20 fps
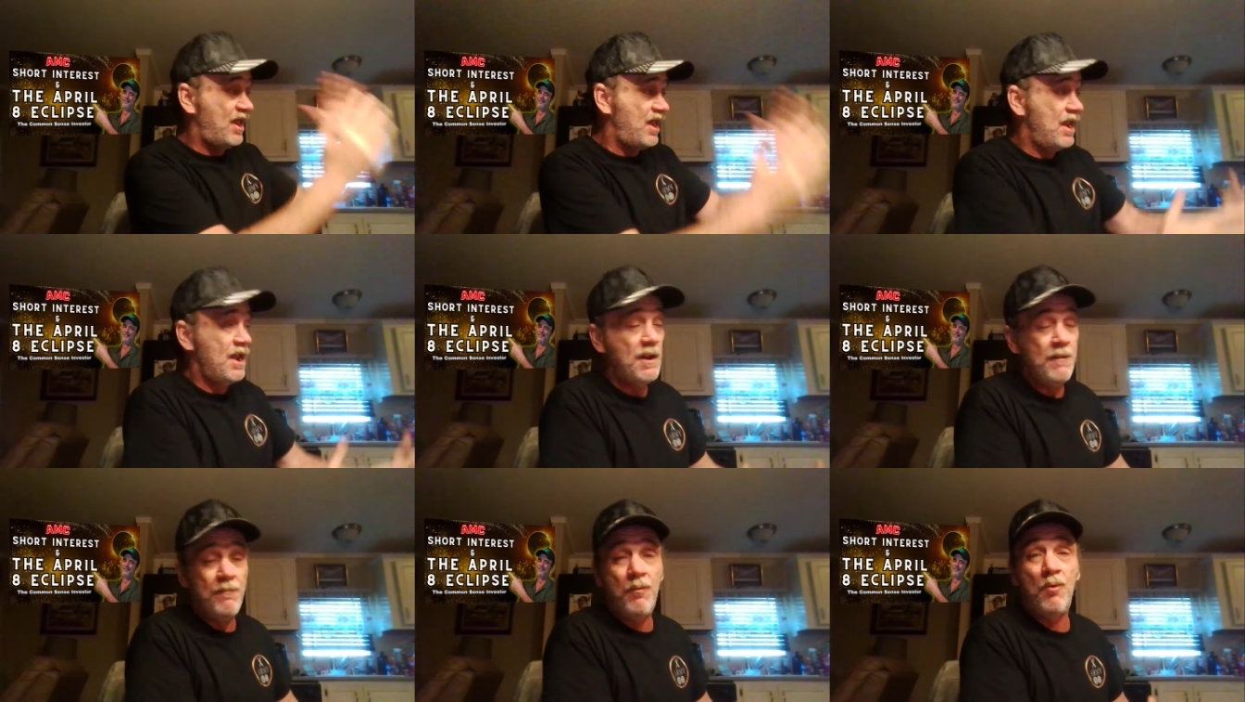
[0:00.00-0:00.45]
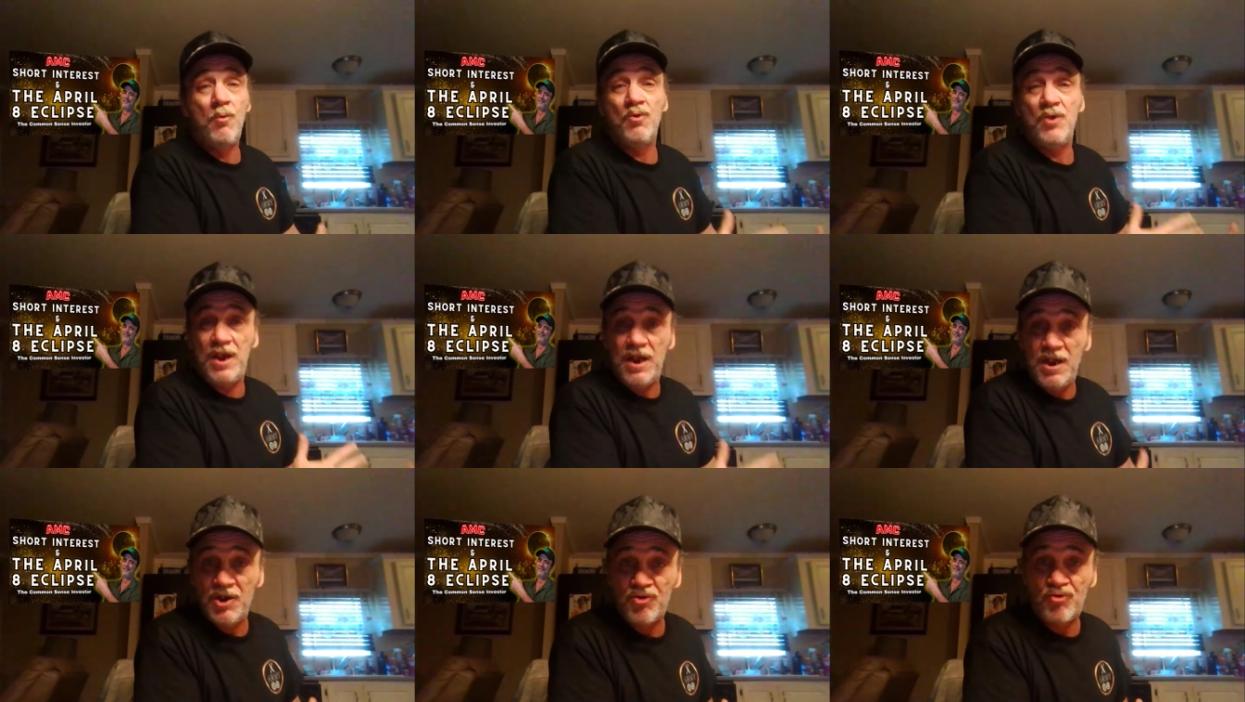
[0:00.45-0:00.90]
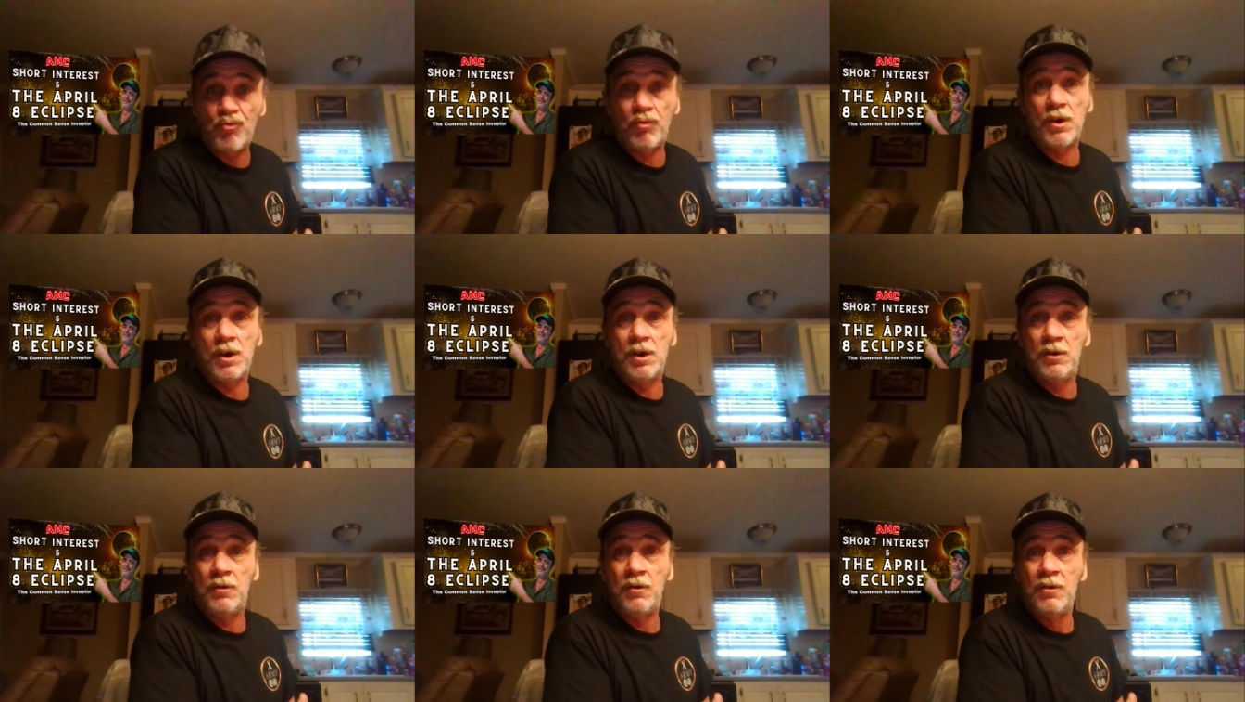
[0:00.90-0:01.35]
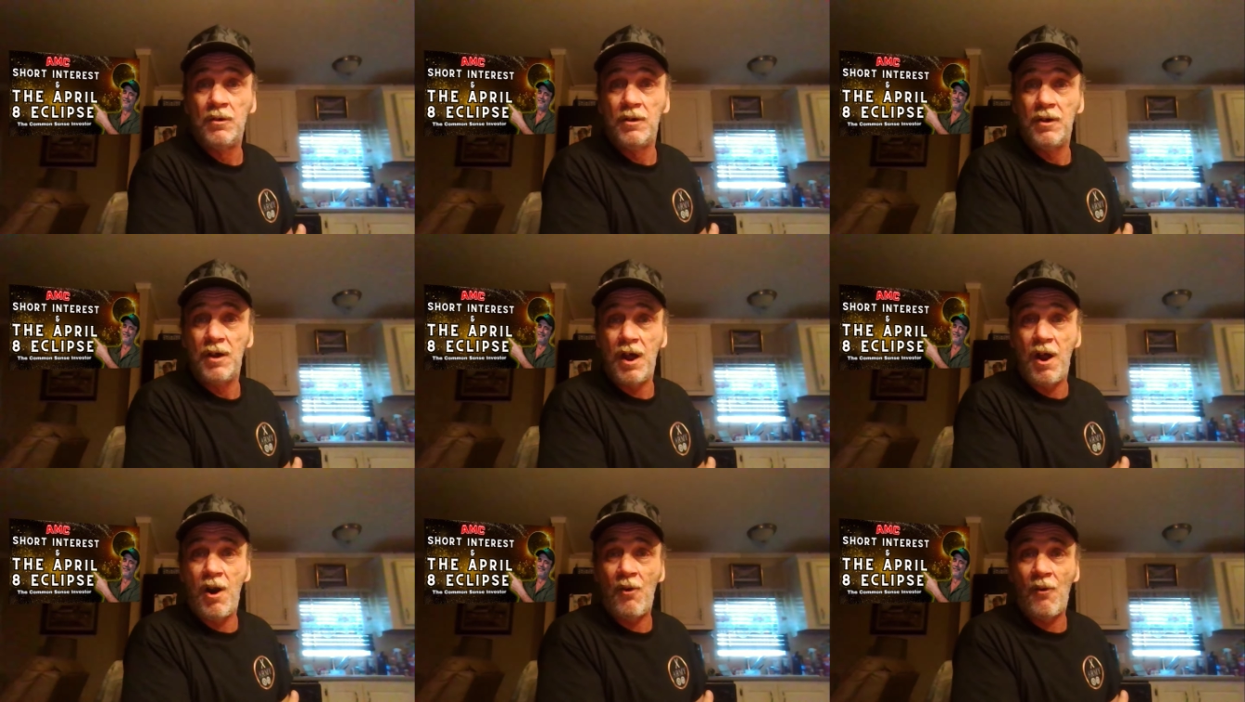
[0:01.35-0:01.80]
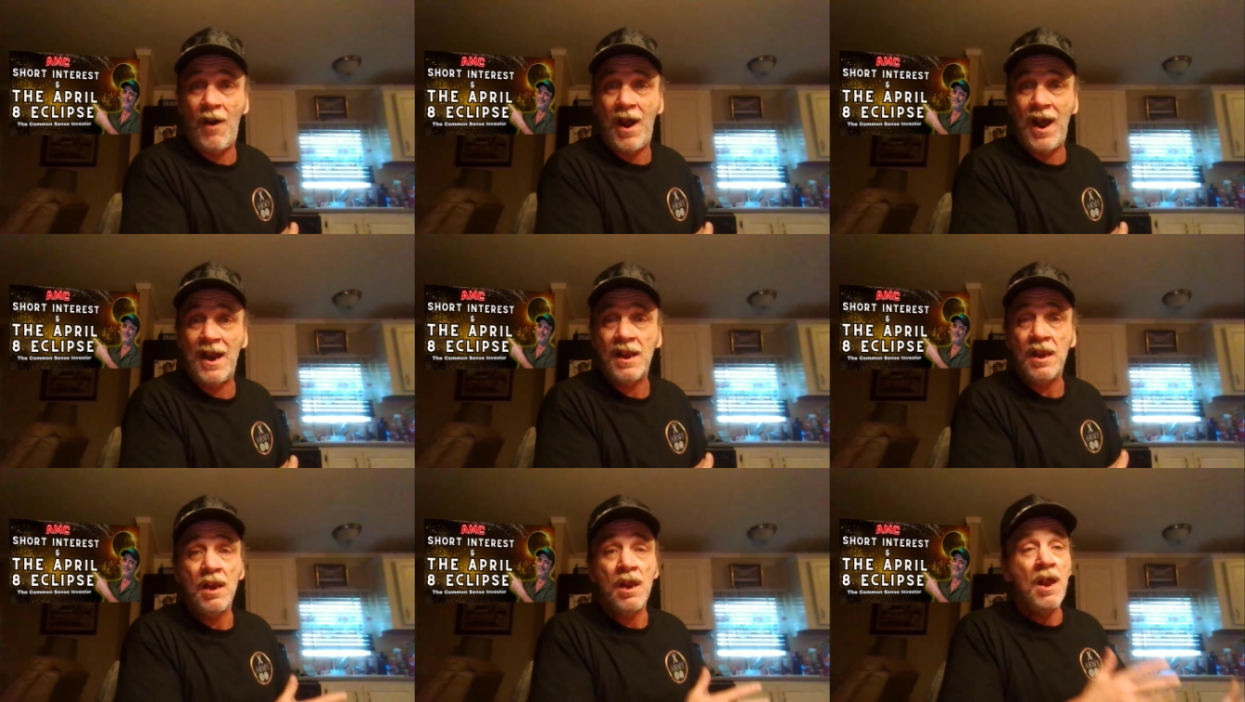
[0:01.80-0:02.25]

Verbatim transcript: evil Israel, all right?